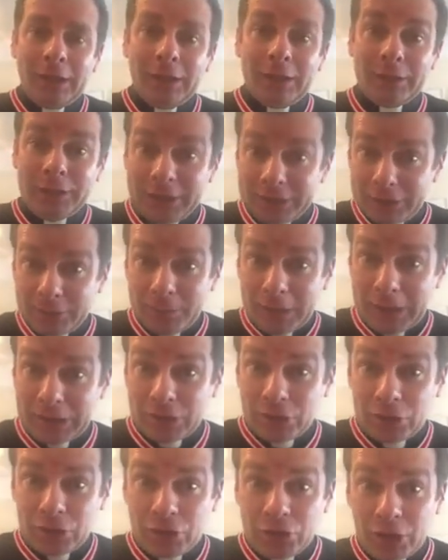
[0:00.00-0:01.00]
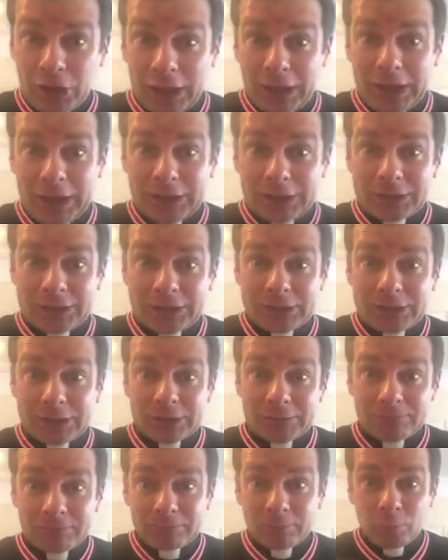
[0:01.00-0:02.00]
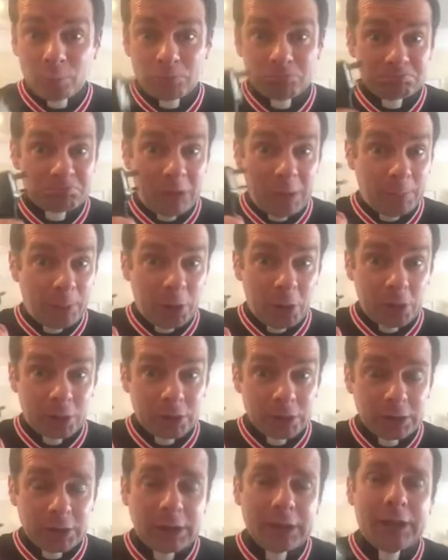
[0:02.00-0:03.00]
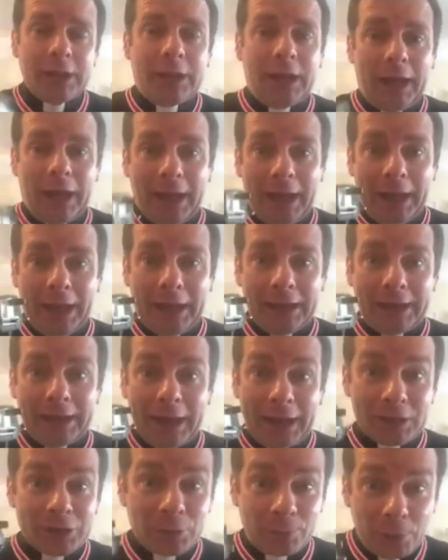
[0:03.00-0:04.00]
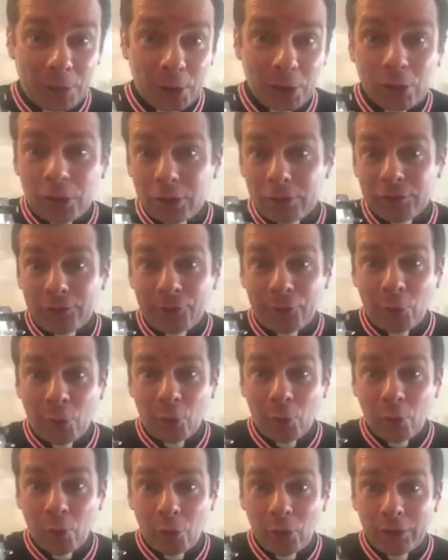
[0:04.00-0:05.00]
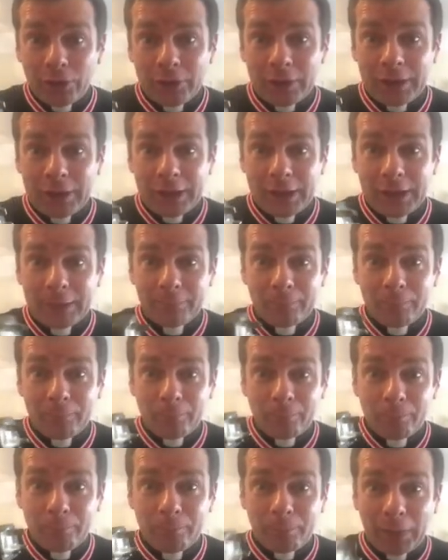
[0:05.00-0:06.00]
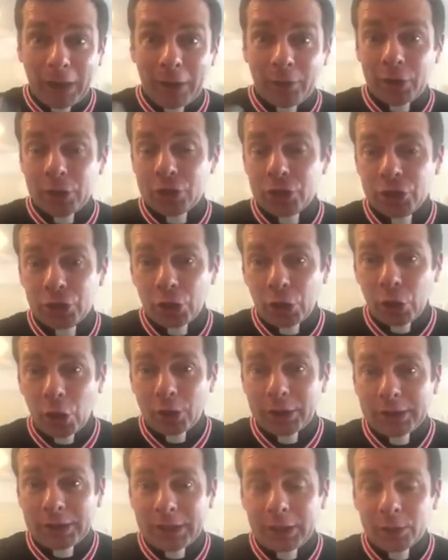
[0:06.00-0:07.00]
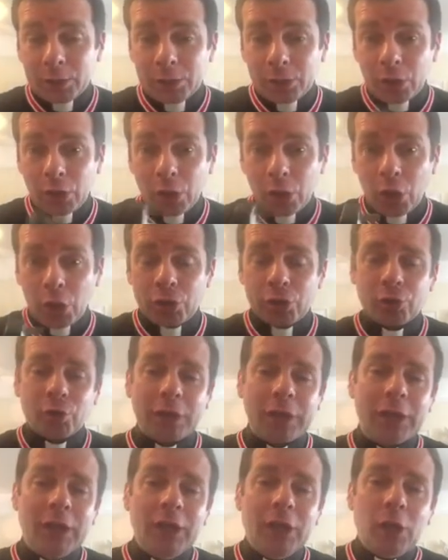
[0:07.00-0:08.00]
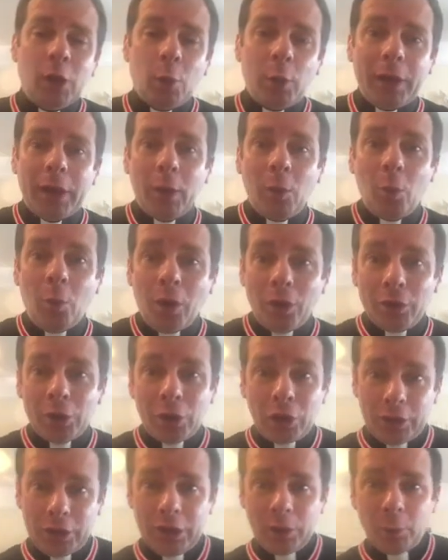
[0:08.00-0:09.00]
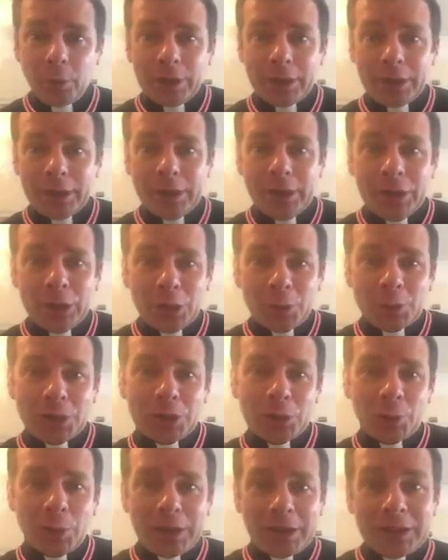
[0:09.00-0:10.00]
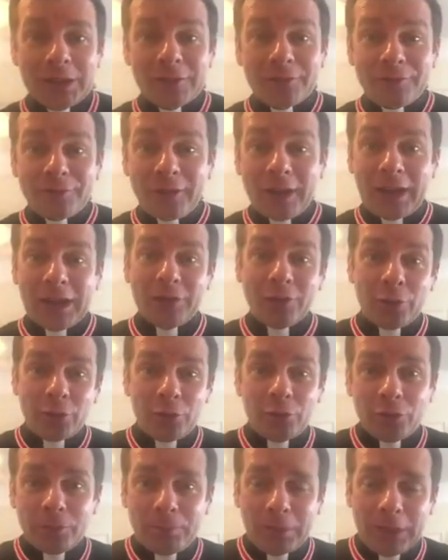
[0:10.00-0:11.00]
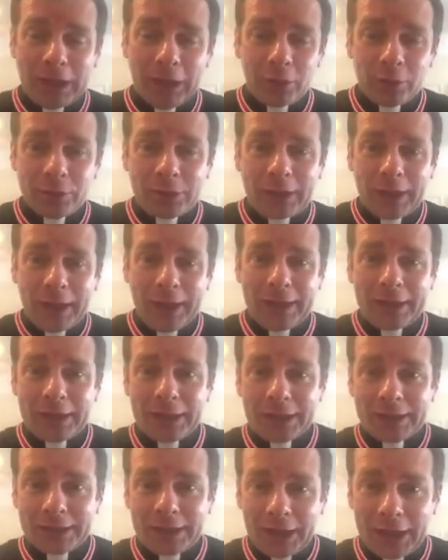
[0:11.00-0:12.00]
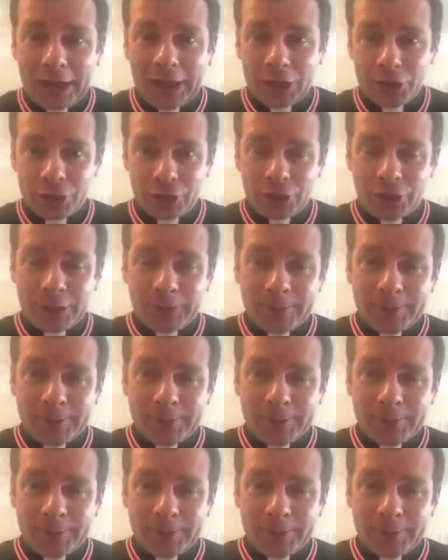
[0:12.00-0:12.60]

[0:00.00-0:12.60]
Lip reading: This message is a plug, and it's a plug for the Parish Lockdown Lottery, where one lucky winner will win £500 in cash.